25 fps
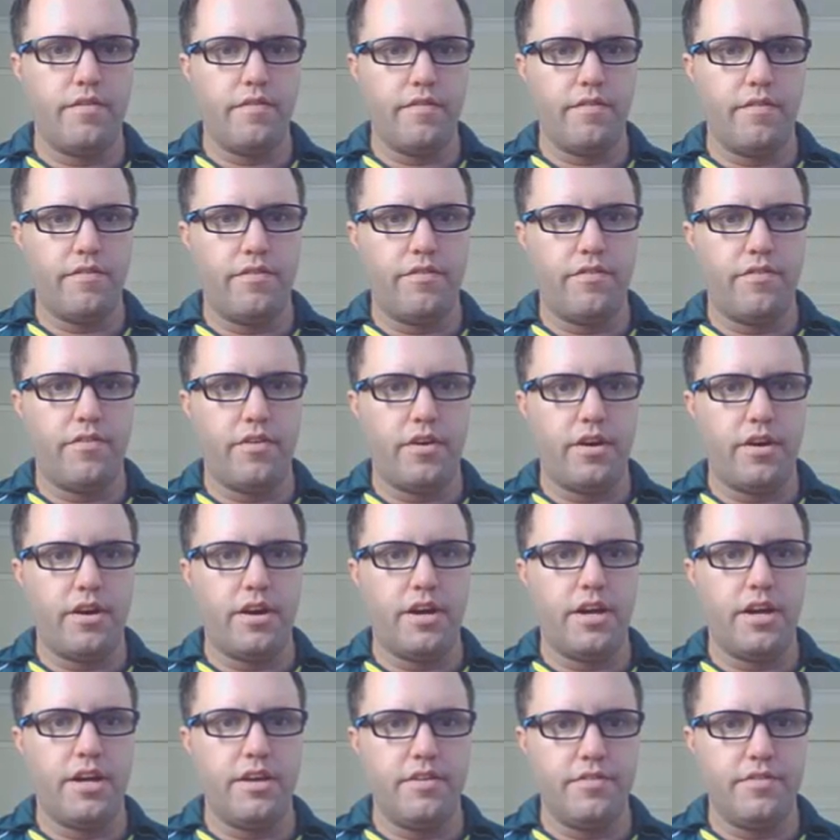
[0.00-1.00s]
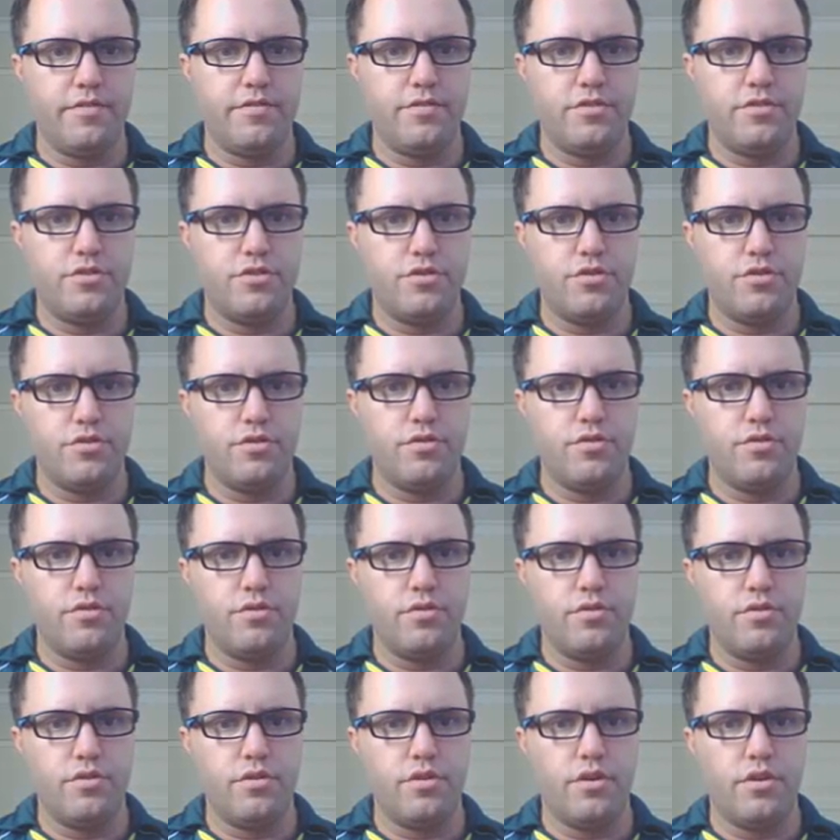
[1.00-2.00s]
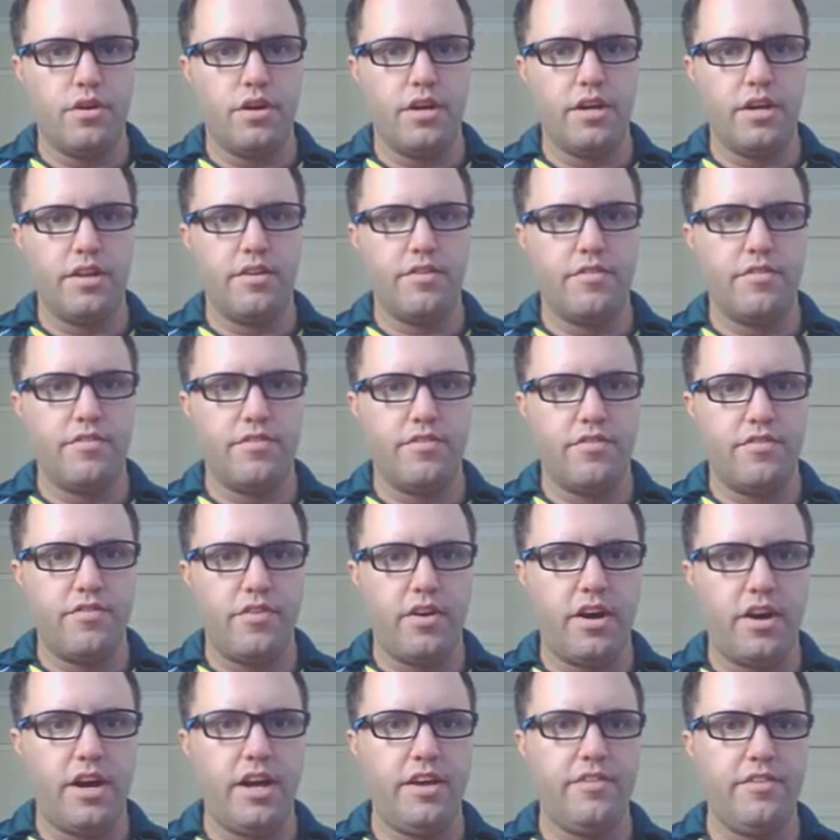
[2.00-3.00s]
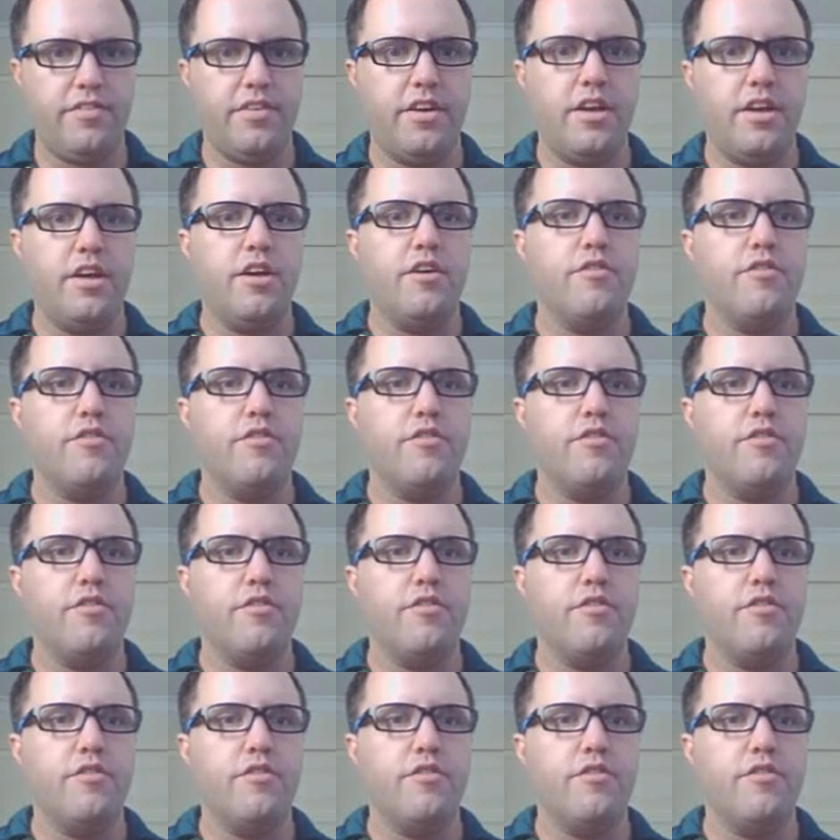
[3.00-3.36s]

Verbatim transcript: five, two, nine, five.